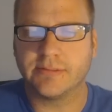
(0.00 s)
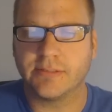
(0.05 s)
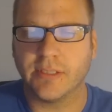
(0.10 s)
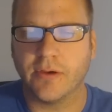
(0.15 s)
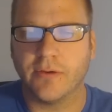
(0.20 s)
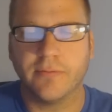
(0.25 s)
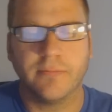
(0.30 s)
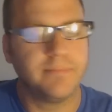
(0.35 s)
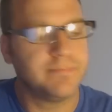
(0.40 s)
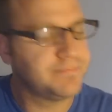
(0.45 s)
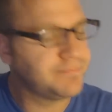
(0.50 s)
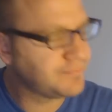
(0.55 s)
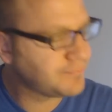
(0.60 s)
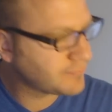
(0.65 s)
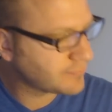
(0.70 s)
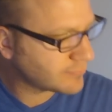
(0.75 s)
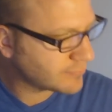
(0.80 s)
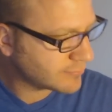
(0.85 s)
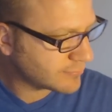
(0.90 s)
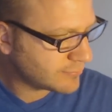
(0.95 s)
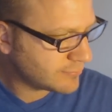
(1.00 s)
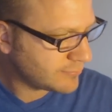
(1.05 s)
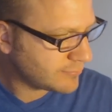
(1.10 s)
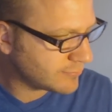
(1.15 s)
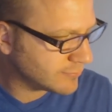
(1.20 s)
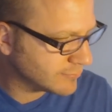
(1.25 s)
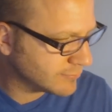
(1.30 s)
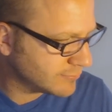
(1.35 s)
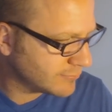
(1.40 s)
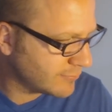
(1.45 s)
So
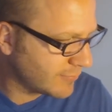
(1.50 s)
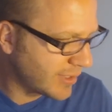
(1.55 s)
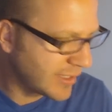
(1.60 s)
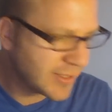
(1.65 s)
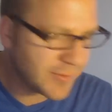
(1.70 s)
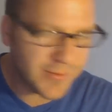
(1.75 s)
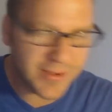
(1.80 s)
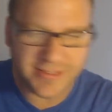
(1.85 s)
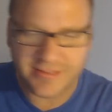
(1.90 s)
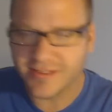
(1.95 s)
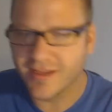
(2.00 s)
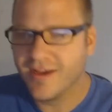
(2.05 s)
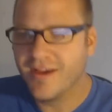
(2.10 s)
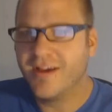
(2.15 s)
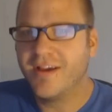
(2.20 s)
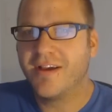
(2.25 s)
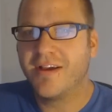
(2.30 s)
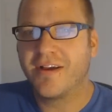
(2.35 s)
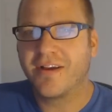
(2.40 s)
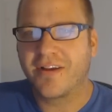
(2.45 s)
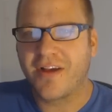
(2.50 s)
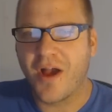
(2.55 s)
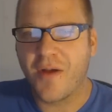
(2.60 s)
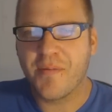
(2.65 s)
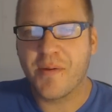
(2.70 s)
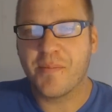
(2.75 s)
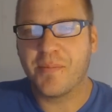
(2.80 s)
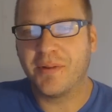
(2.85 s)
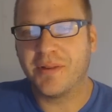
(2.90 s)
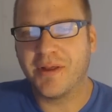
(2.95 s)
anyways,
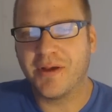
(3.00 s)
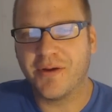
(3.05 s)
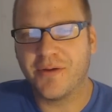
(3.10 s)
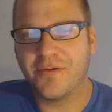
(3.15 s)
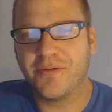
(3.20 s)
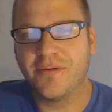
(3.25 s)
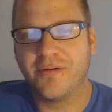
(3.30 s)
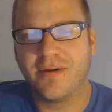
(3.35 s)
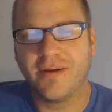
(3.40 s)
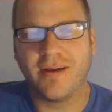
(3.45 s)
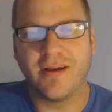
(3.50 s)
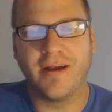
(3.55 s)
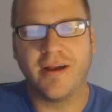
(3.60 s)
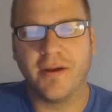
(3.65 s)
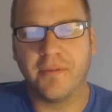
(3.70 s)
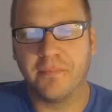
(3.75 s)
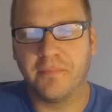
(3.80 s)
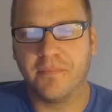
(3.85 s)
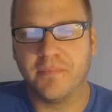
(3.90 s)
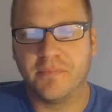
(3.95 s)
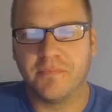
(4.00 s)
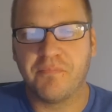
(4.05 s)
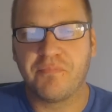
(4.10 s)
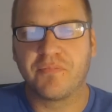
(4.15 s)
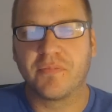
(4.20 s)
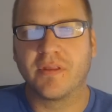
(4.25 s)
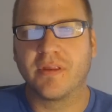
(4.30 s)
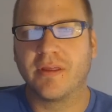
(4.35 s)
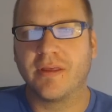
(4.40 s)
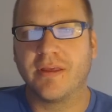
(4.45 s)
comment below.
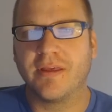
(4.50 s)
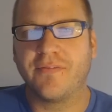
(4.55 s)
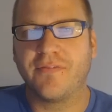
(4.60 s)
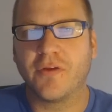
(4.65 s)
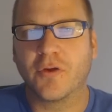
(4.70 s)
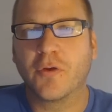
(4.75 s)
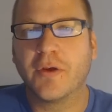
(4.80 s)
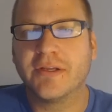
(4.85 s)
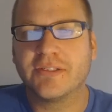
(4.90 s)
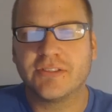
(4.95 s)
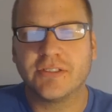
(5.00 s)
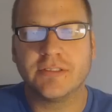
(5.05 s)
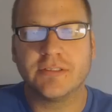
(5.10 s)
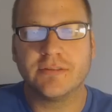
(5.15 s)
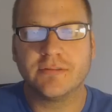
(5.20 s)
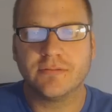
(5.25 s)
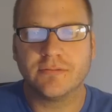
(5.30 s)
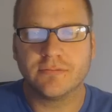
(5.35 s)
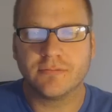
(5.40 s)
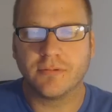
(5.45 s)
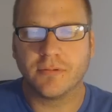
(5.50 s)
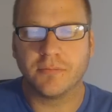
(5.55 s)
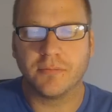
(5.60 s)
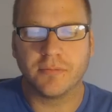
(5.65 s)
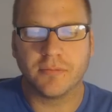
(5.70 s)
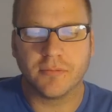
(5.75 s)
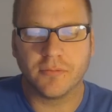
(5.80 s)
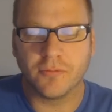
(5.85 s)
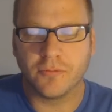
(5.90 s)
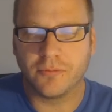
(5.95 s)
If you're Christian,
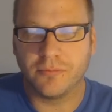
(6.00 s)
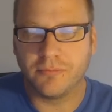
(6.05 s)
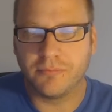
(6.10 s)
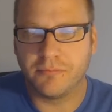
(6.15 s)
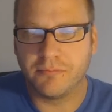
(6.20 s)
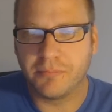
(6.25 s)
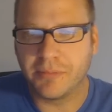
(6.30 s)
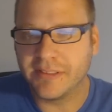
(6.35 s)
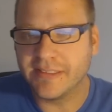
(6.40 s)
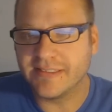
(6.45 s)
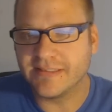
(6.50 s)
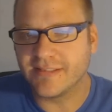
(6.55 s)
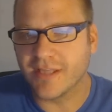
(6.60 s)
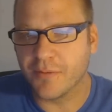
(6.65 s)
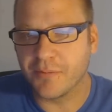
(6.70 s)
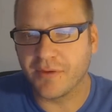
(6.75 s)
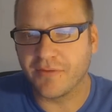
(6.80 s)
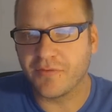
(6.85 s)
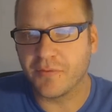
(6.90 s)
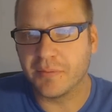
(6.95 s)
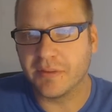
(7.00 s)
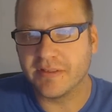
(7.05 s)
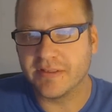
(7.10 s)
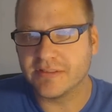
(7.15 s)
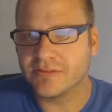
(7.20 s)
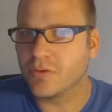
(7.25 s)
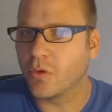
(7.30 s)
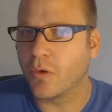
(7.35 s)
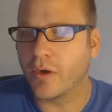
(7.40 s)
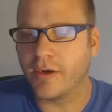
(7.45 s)
please tell me if you believe
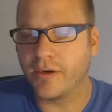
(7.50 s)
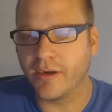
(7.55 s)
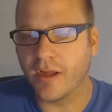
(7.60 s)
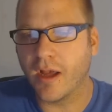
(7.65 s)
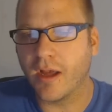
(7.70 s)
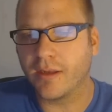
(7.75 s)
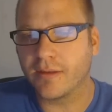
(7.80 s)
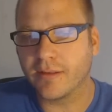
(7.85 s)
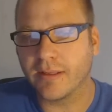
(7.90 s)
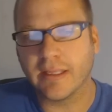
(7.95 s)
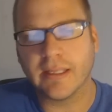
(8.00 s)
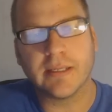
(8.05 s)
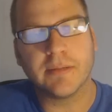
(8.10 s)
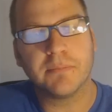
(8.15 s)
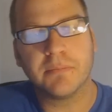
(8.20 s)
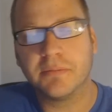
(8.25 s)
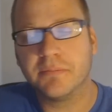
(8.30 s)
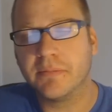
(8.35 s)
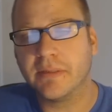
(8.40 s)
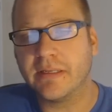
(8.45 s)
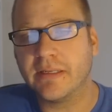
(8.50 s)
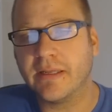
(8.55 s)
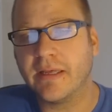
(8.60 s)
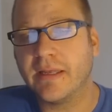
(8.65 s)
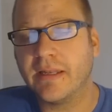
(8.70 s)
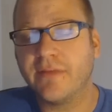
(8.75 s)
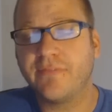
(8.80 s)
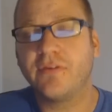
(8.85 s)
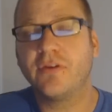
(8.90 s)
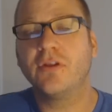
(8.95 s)
the story or not, and
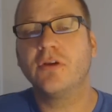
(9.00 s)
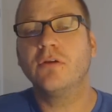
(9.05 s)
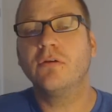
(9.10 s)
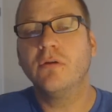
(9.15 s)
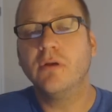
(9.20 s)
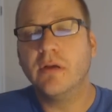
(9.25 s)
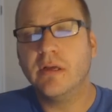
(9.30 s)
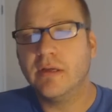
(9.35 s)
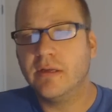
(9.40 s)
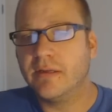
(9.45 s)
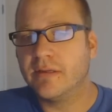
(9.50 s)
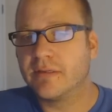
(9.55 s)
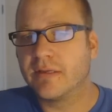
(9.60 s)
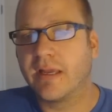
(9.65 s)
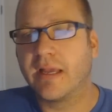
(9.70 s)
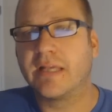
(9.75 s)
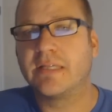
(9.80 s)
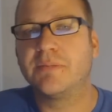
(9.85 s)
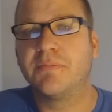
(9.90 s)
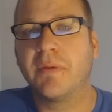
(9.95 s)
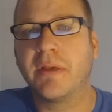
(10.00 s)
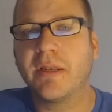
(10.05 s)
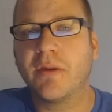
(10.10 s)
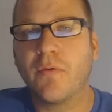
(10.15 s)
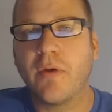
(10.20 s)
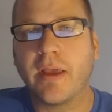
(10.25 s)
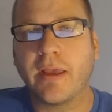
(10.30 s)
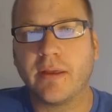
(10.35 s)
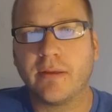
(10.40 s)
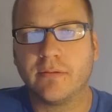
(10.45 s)
if you do, explain
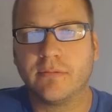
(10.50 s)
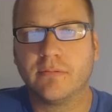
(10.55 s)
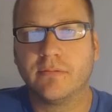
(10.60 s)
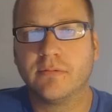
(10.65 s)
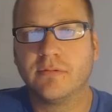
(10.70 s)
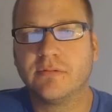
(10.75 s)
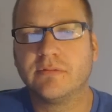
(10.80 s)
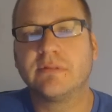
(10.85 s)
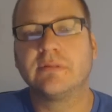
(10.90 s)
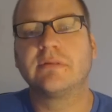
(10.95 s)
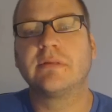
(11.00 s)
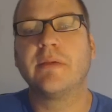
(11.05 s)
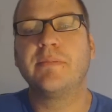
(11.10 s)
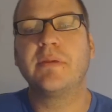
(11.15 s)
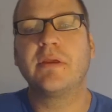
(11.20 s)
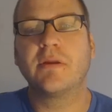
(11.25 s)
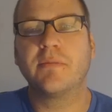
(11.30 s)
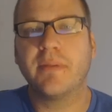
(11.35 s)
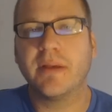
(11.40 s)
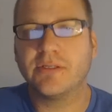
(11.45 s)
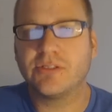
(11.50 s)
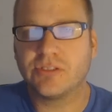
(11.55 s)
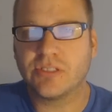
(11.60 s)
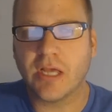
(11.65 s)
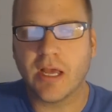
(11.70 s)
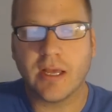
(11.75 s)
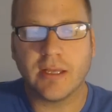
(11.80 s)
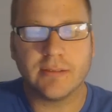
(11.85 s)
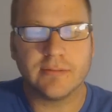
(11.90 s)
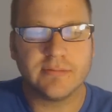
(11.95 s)
away. Give me your best
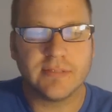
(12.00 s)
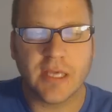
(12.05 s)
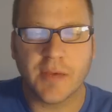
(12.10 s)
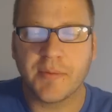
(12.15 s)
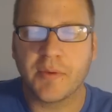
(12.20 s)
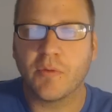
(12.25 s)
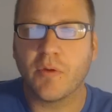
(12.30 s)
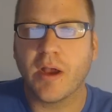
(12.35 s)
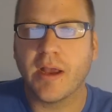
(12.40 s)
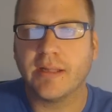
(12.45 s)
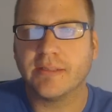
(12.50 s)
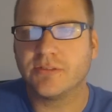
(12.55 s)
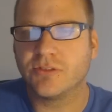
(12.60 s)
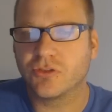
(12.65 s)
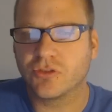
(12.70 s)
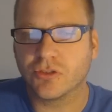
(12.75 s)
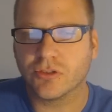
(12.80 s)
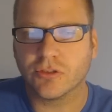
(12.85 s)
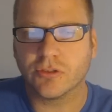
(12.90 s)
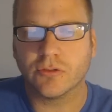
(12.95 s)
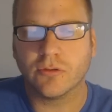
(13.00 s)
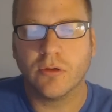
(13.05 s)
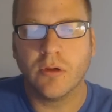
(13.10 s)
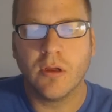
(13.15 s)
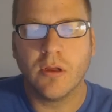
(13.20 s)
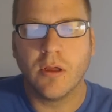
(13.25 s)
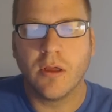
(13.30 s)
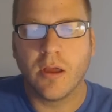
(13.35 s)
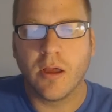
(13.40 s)
shot. Tell me why it's true.